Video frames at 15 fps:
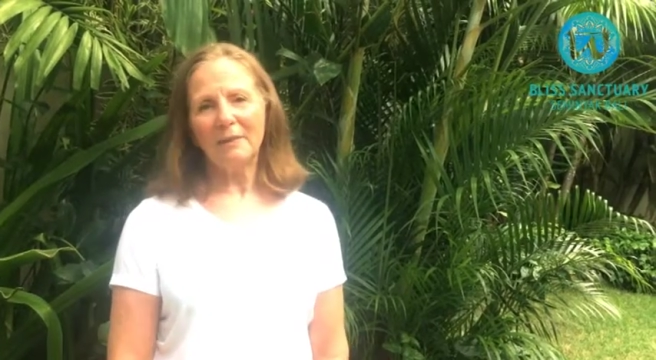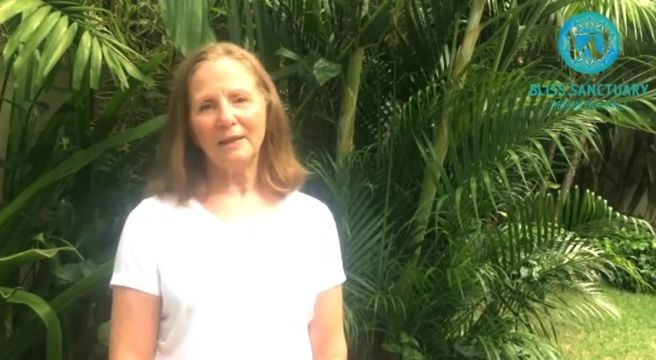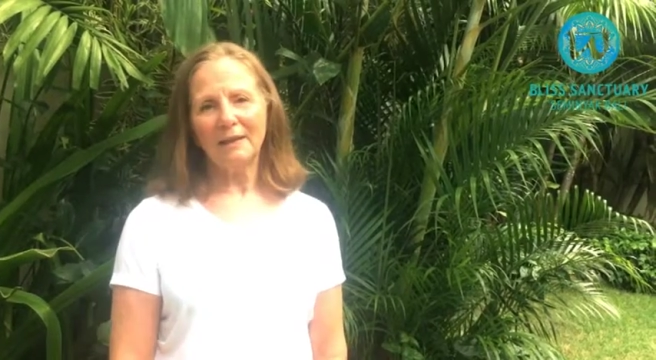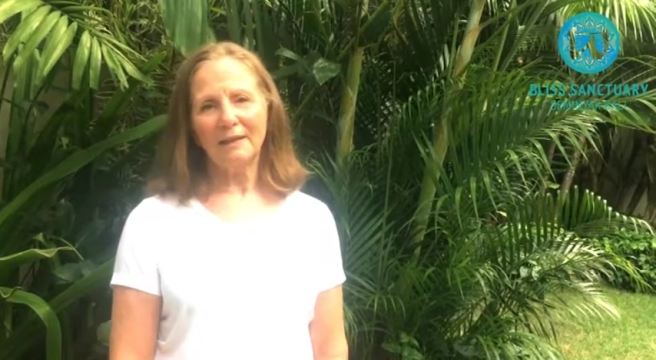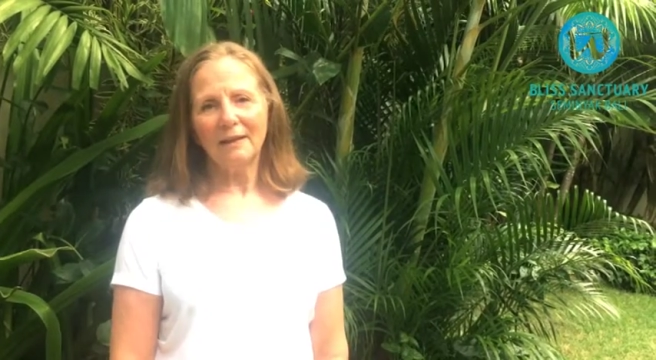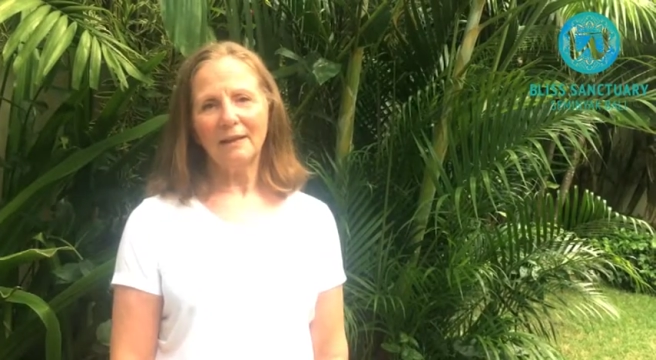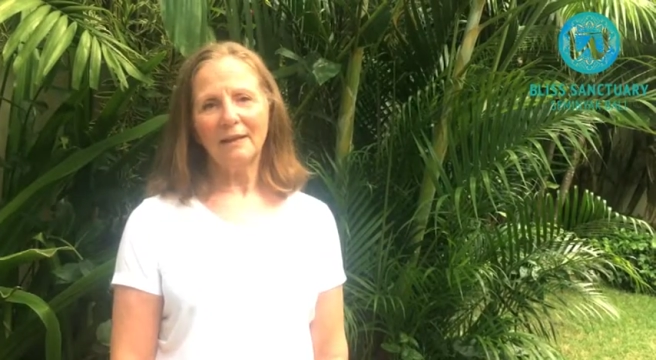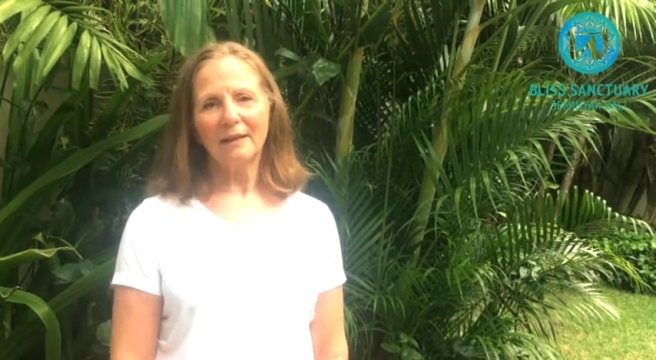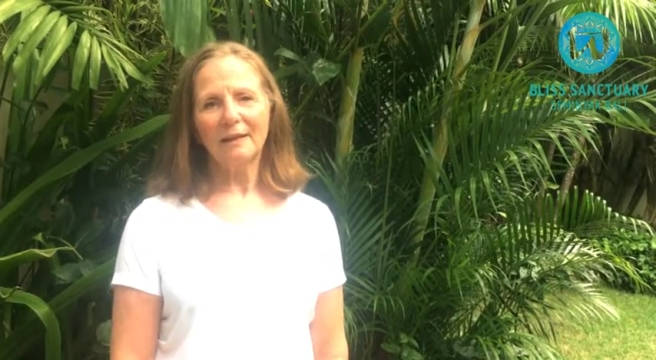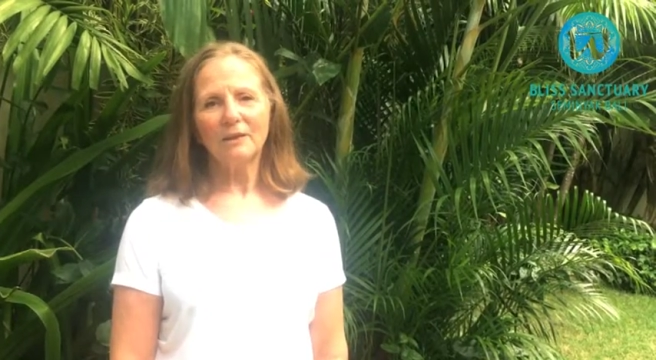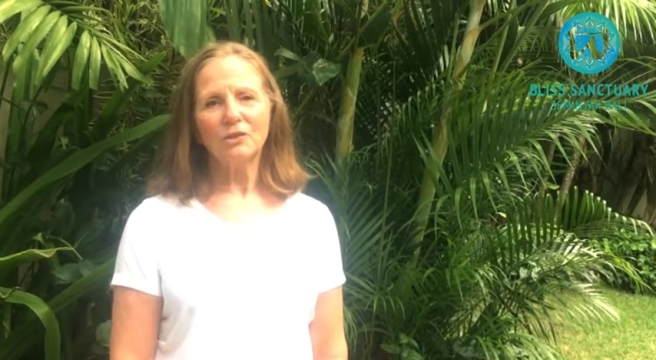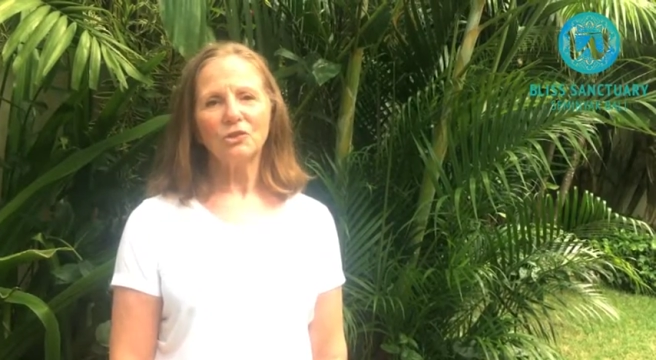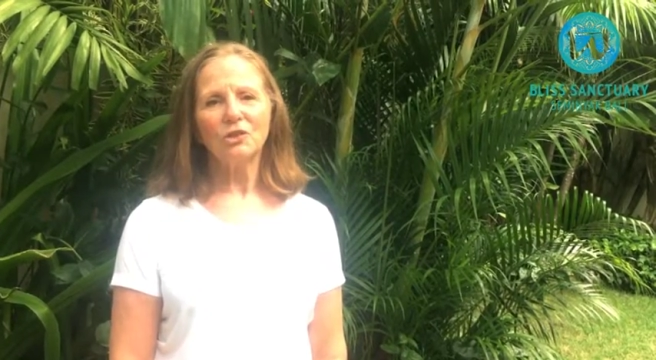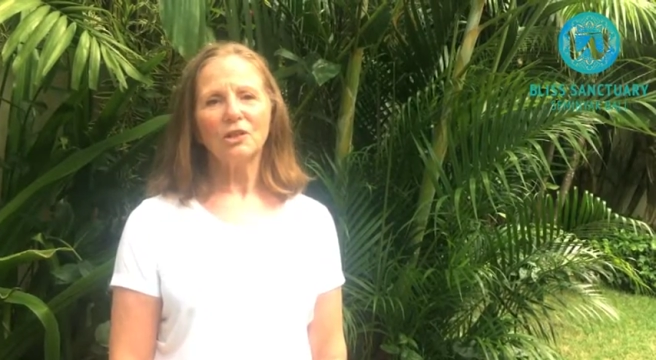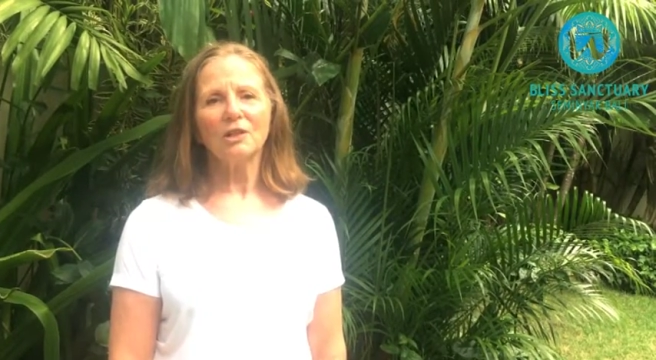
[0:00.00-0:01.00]
meet. It
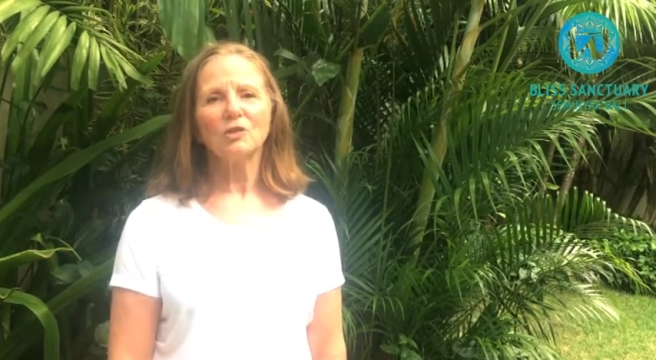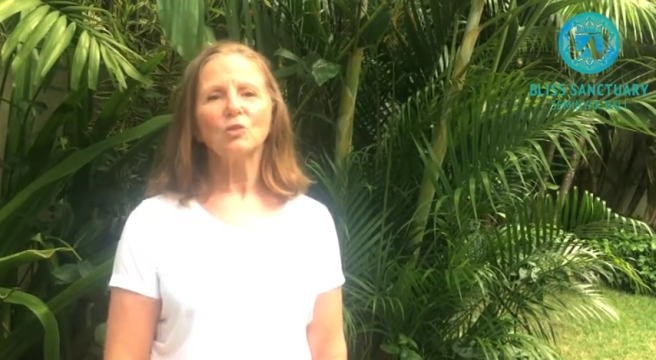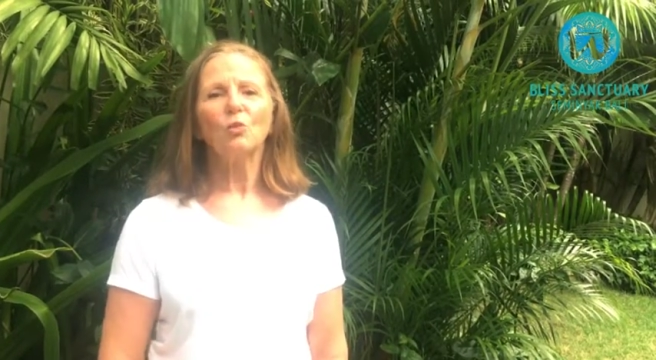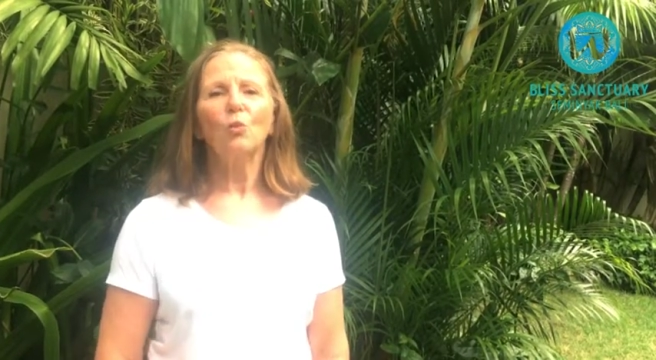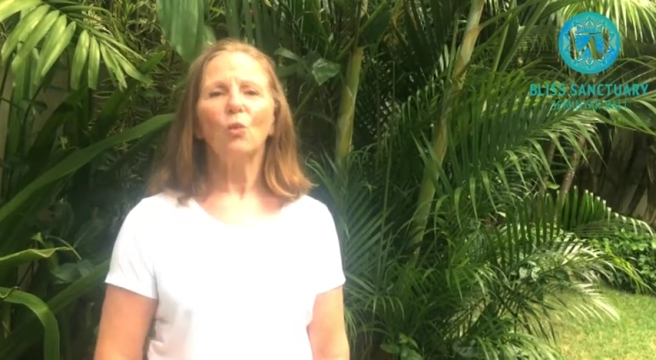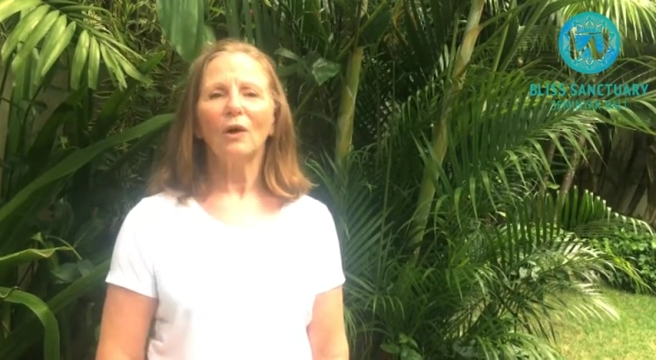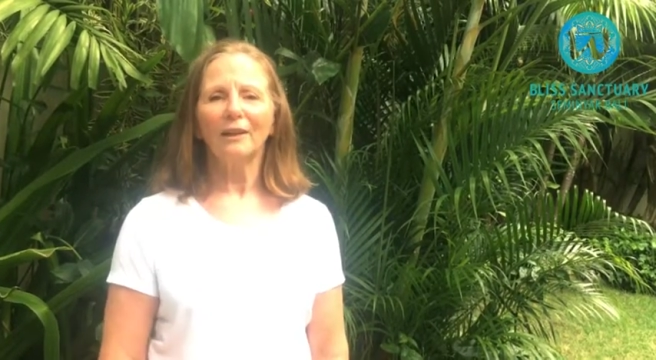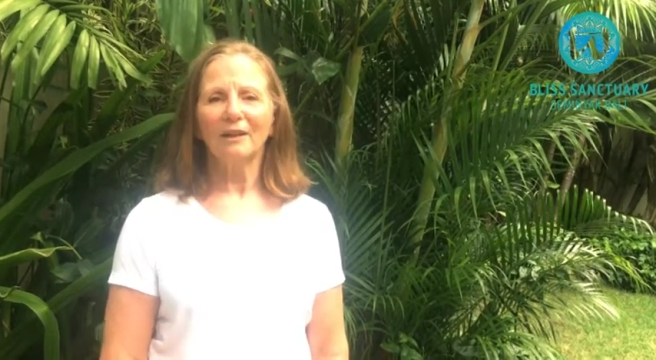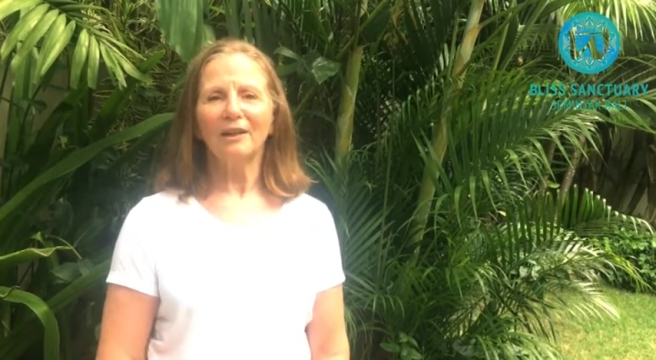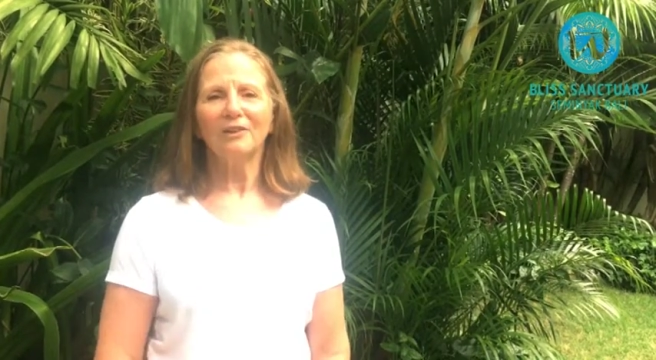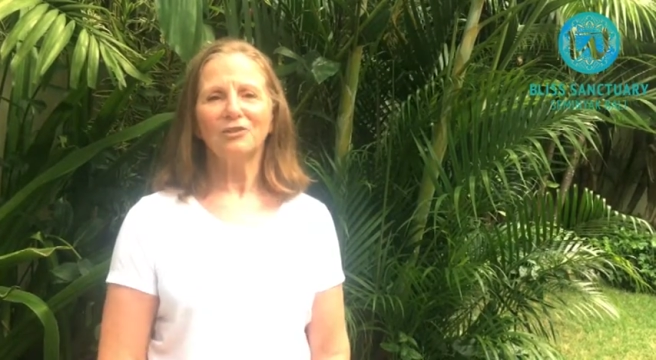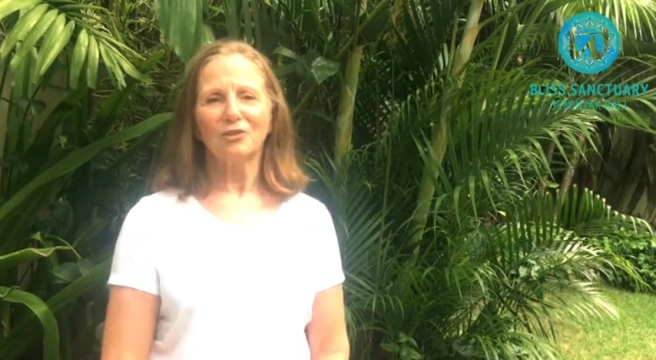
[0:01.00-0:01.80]
is just 100%.